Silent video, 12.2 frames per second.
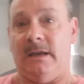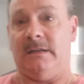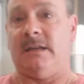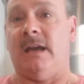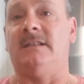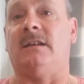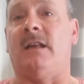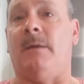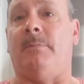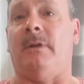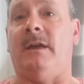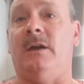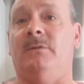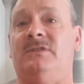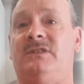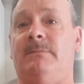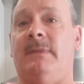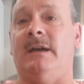It takes a couple of
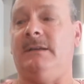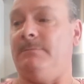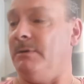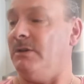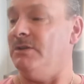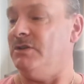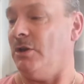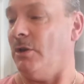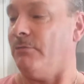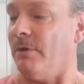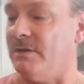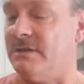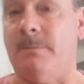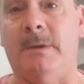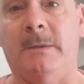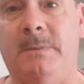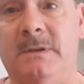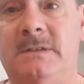hours to make because you've got to roast the
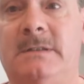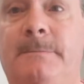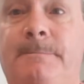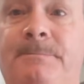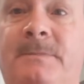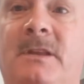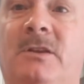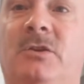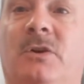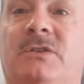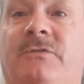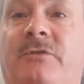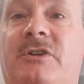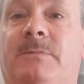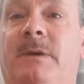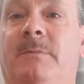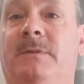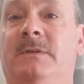peppers, nice fresh
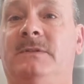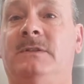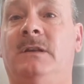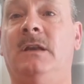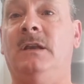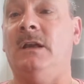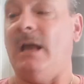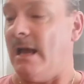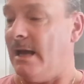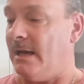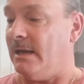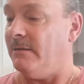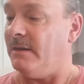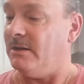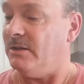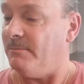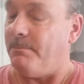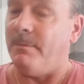peppers, and
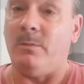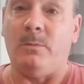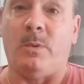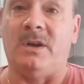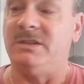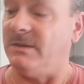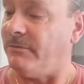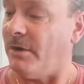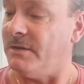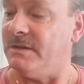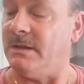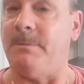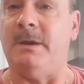then once you've roasted the